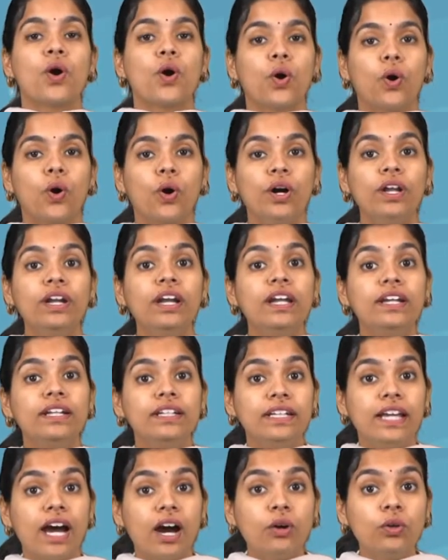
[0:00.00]
or
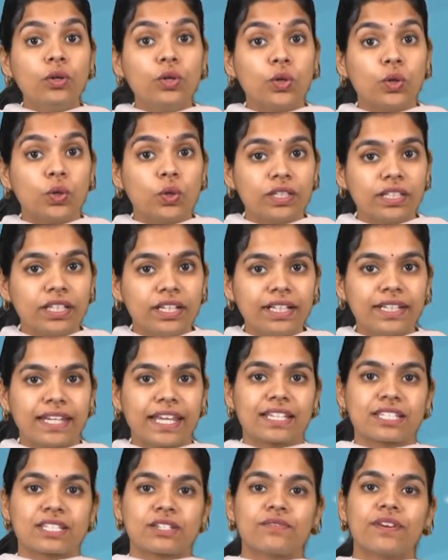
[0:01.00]
download the
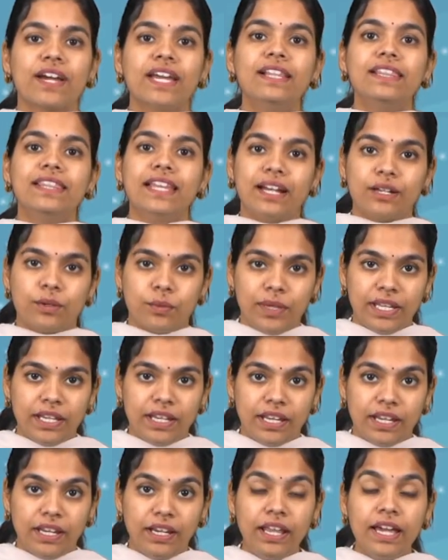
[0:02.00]
text file that we
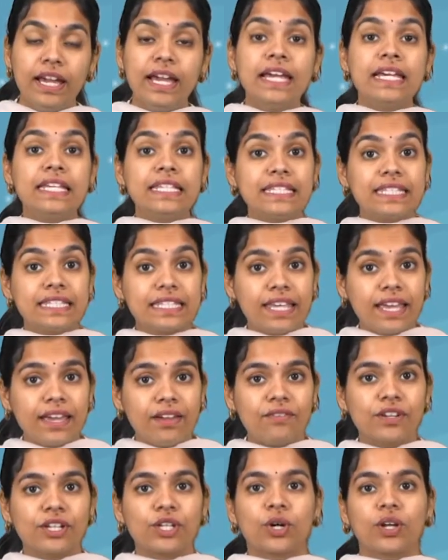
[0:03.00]
need,
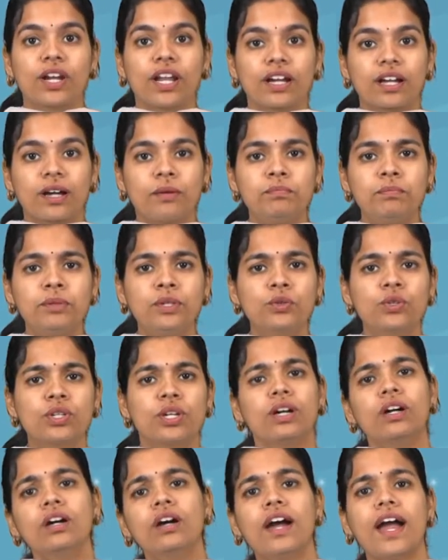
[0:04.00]
save it on our
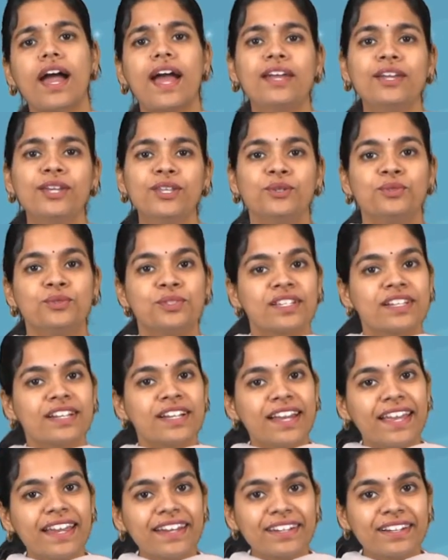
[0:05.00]
computer and use it
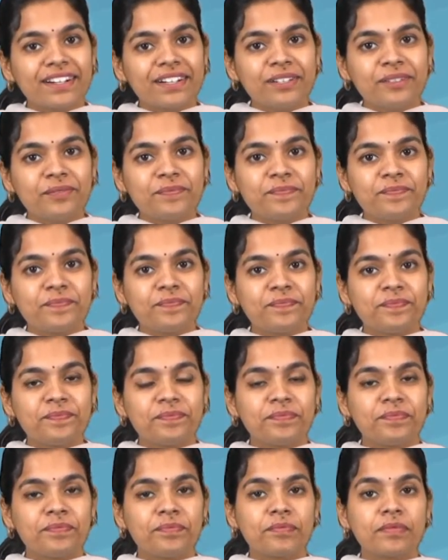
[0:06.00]
later.
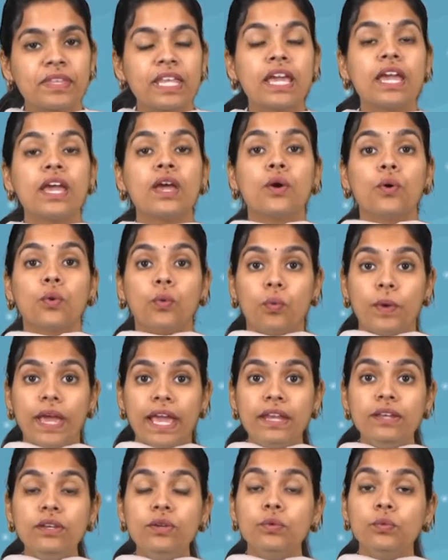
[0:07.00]

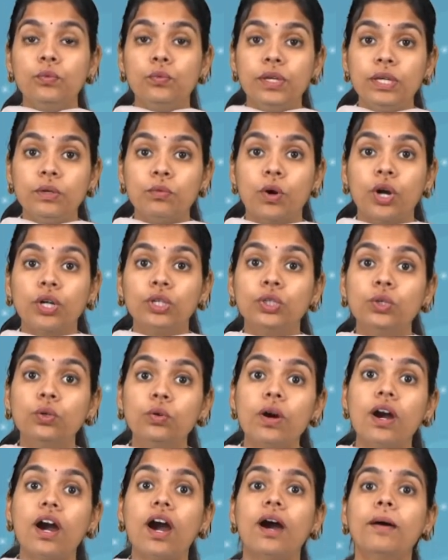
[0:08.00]
When we want to
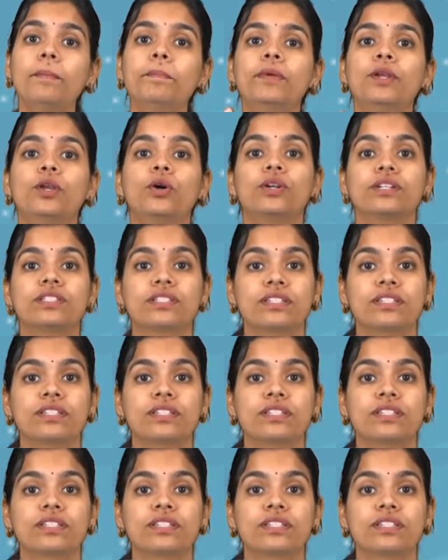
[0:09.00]
upload